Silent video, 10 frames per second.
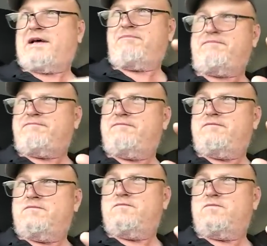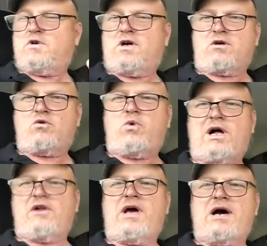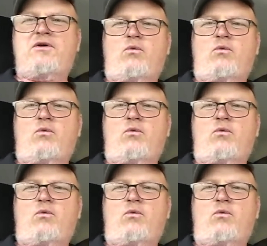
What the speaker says: of gonna quell down to